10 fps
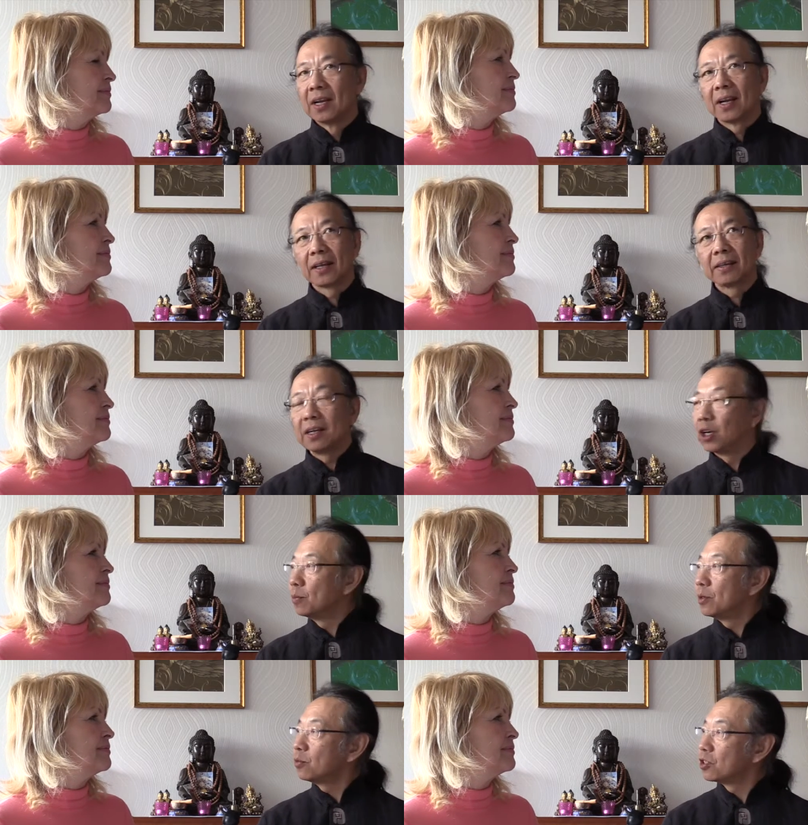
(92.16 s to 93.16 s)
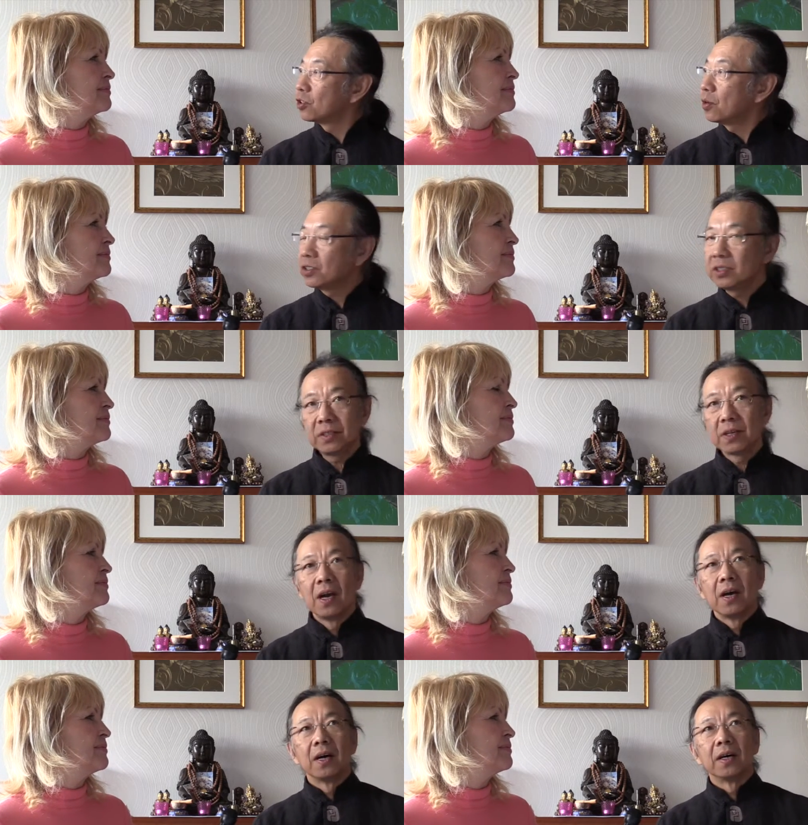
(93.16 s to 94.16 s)
Speaker 1: like human resources,
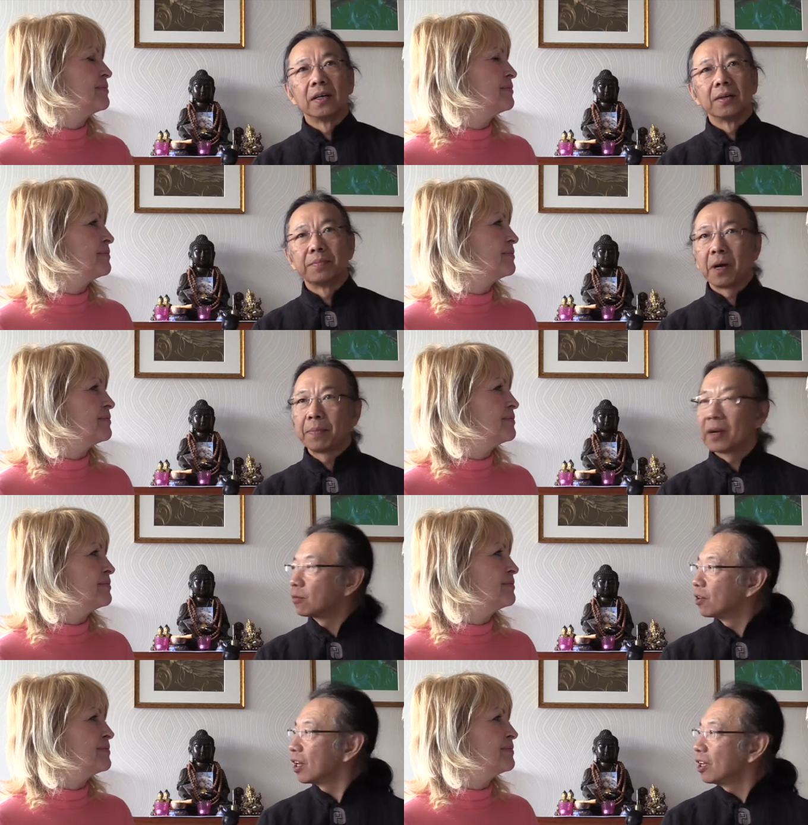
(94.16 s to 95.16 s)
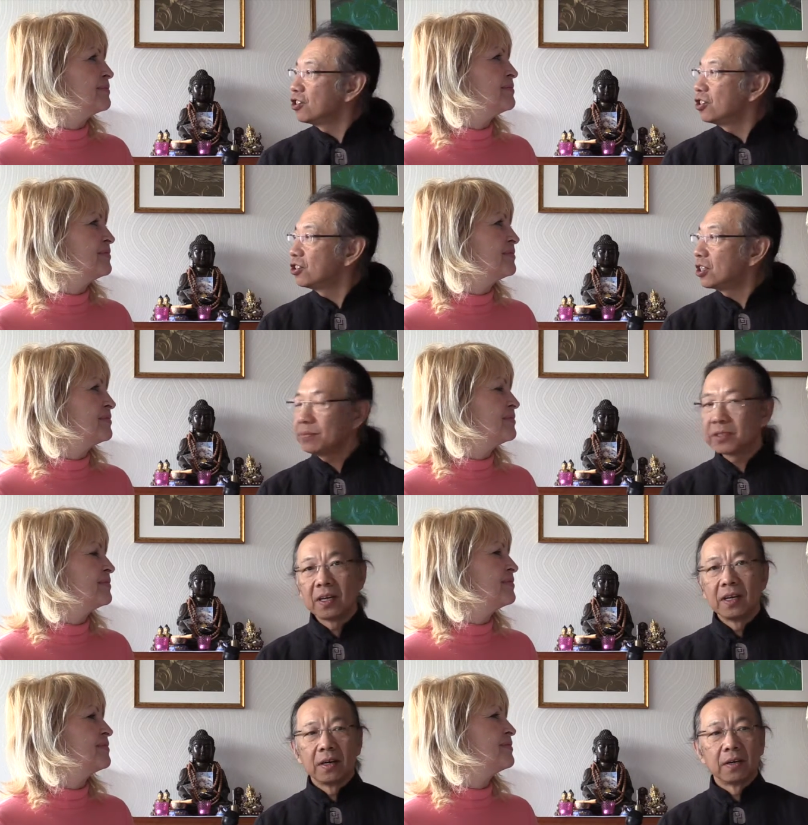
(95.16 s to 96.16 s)
uh, public
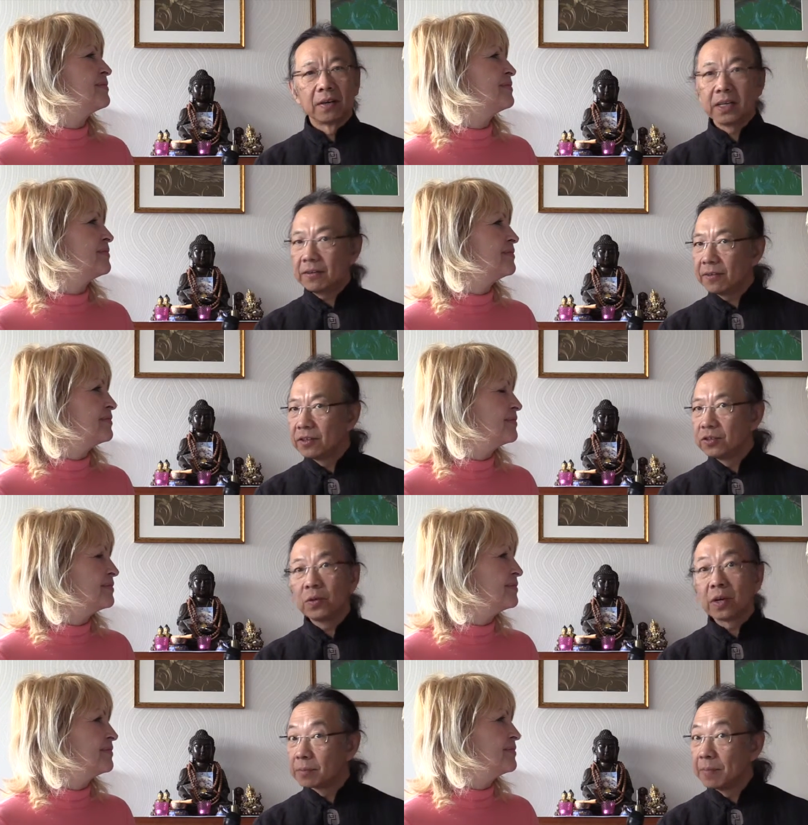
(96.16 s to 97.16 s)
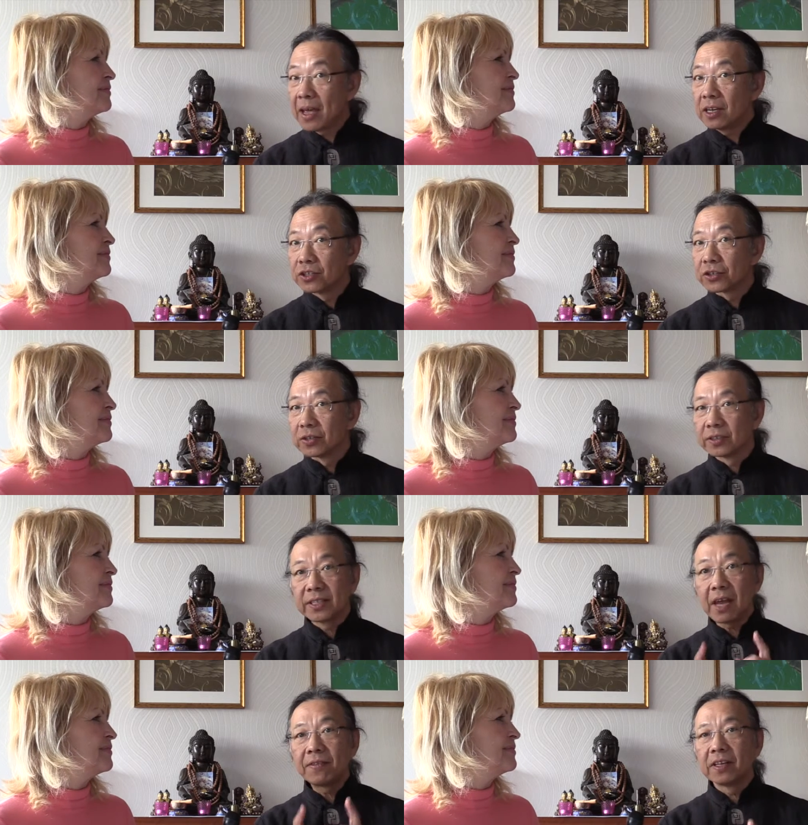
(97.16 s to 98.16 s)
relationships, or even you are the manager.
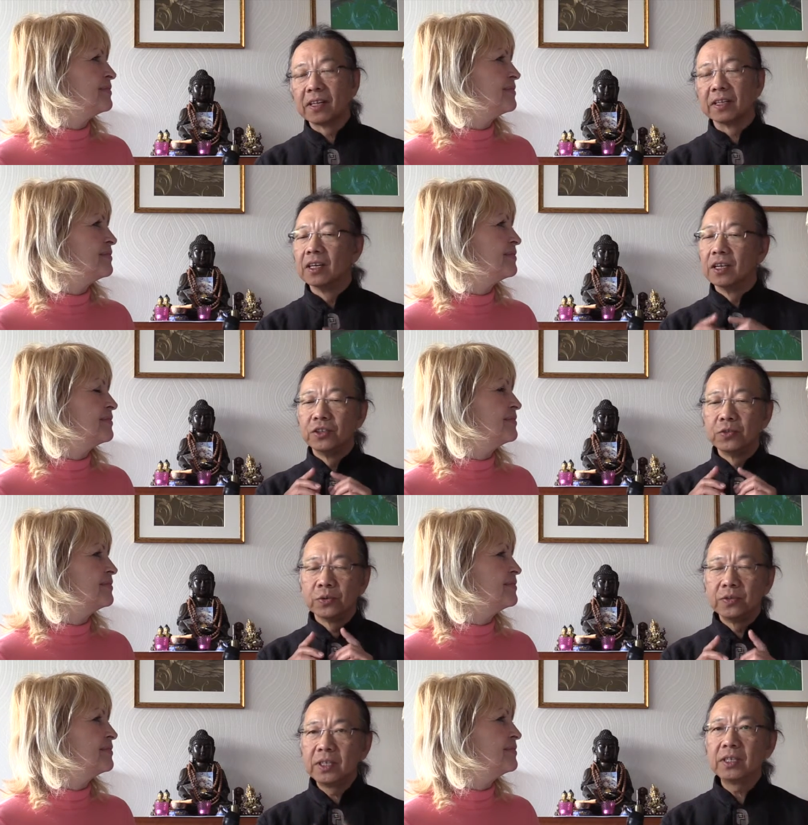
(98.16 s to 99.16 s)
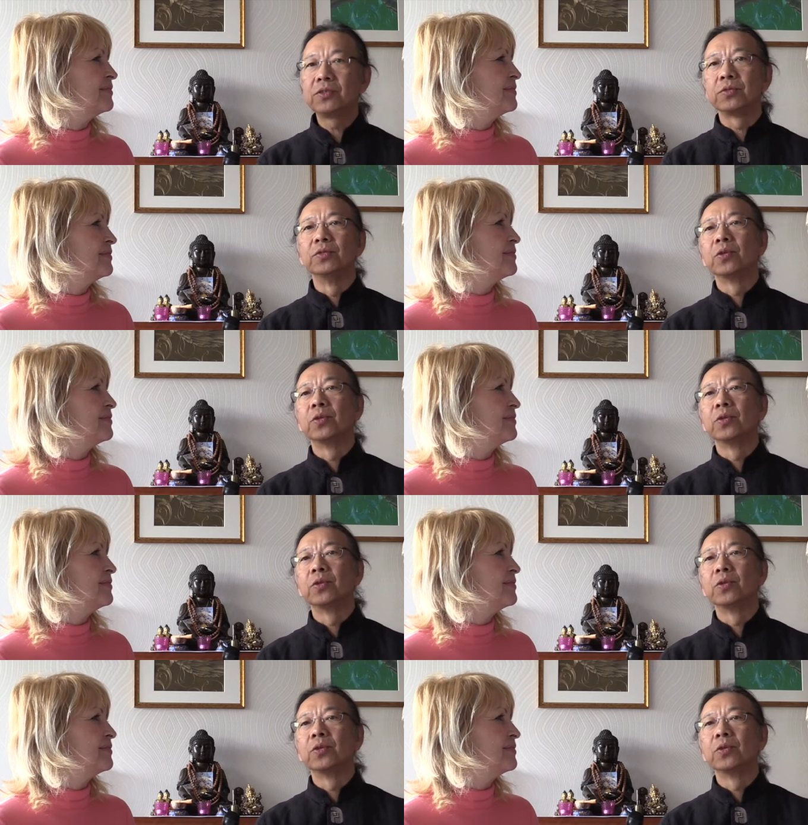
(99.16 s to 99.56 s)
Definitely, you need to